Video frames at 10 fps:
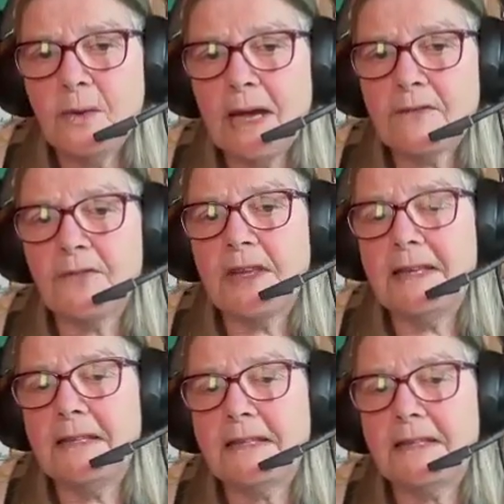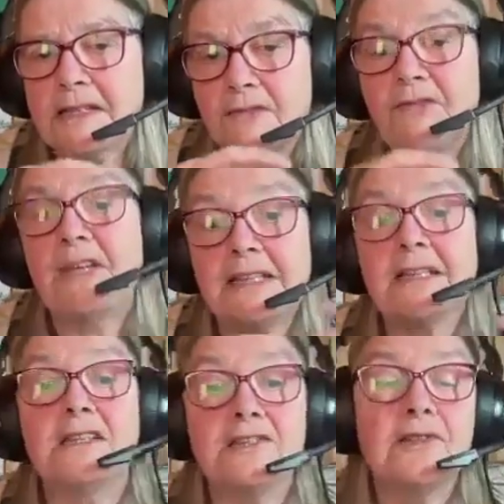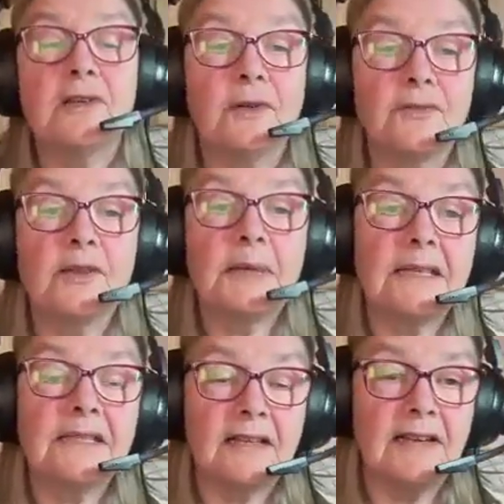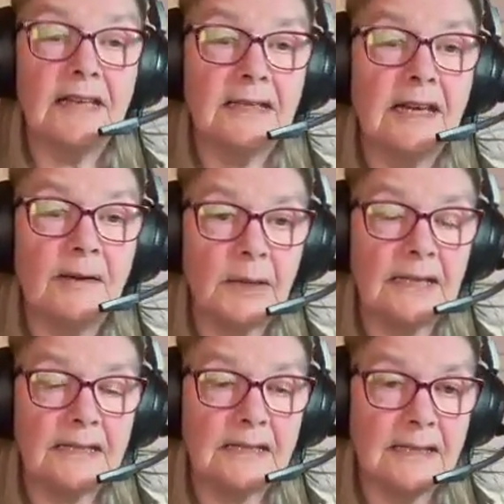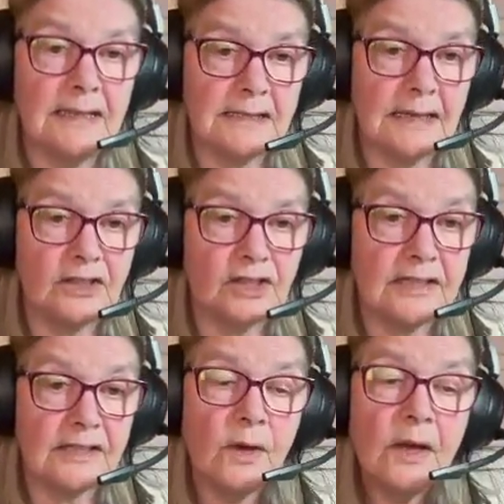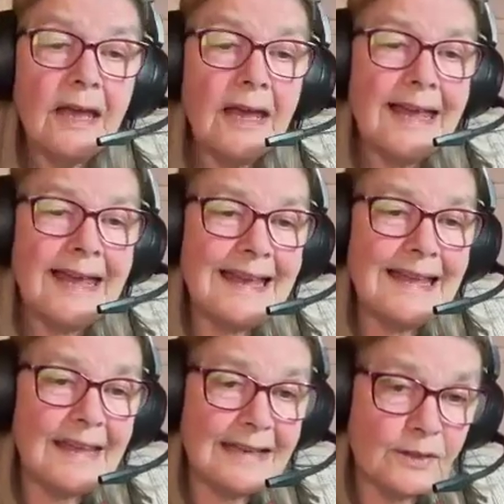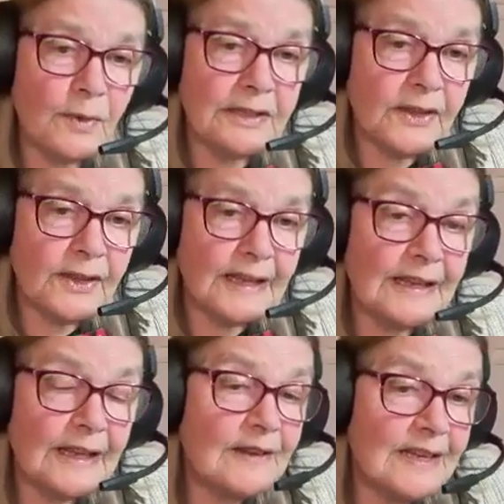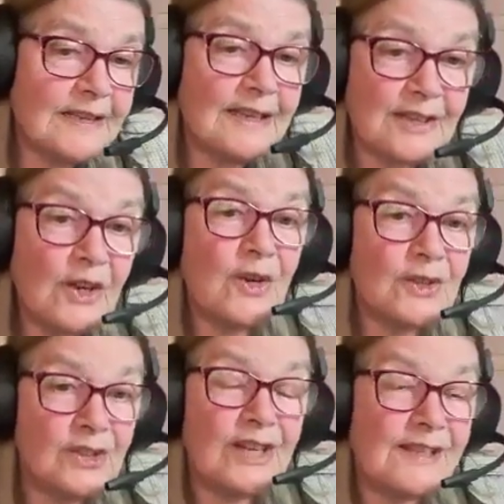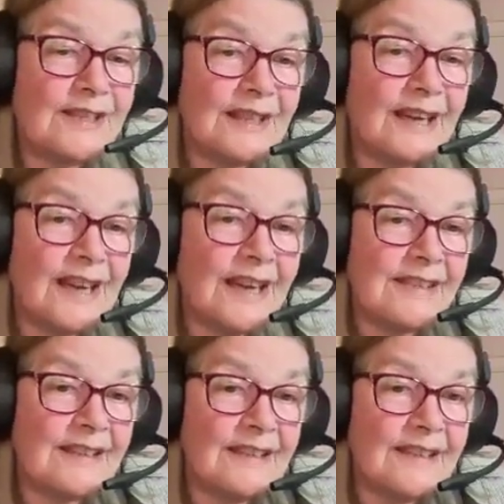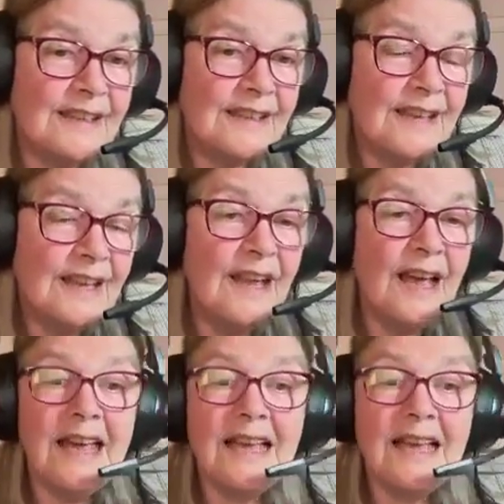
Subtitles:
you know, you have the civilian control of the military in Hamas, essentially. So that's one thing. Another is it's not just in Gaza.